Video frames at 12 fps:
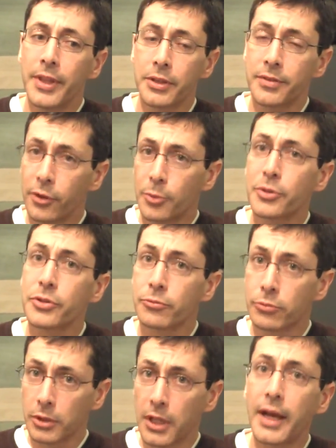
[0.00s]
developers
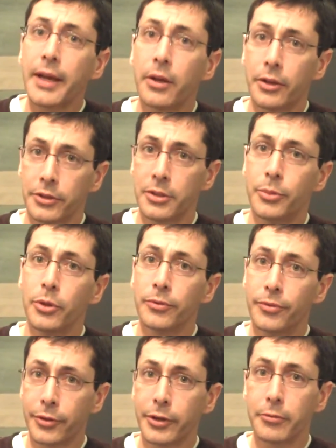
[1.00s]
rely on to build
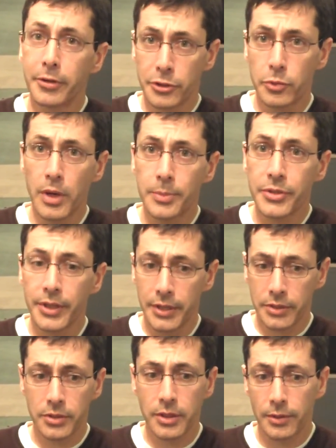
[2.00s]
very rich
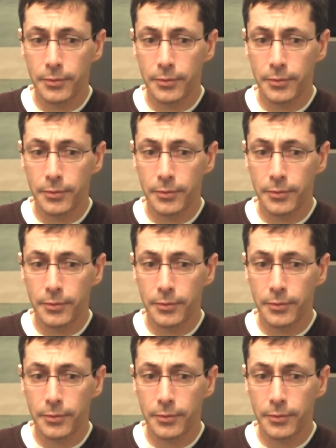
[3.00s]
websites.